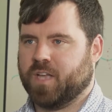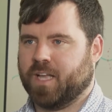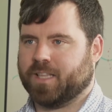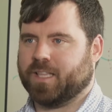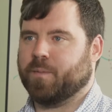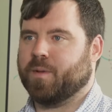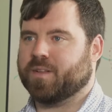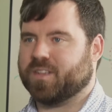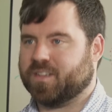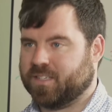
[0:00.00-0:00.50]
get
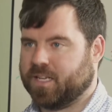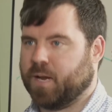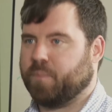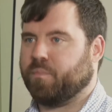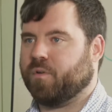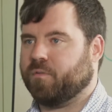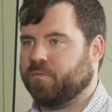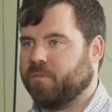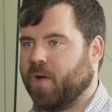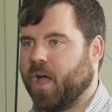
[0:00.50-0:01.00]
them as a
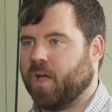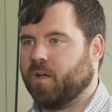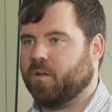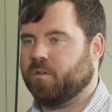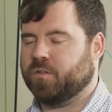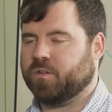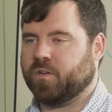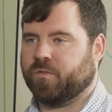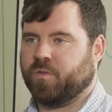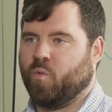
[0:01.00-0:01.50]
separate
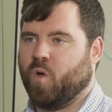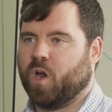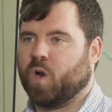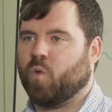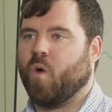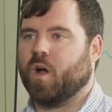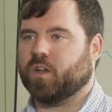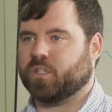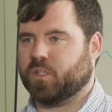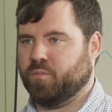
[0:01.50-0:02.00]
file. So if you want to
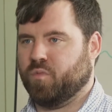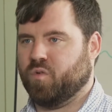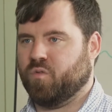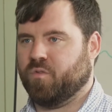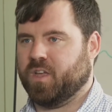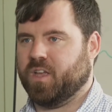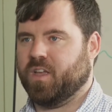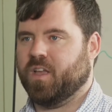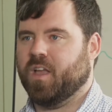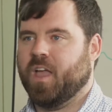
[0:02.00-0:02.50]
watch a
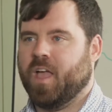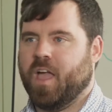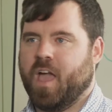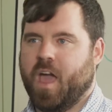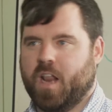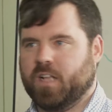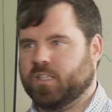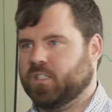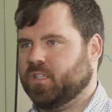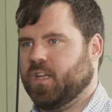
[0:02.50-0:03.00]
movie
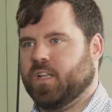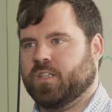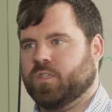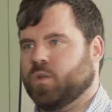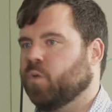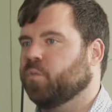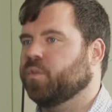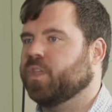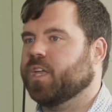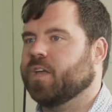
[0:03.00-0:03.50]
and it's it's
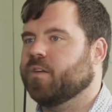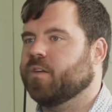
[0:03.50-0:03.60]
only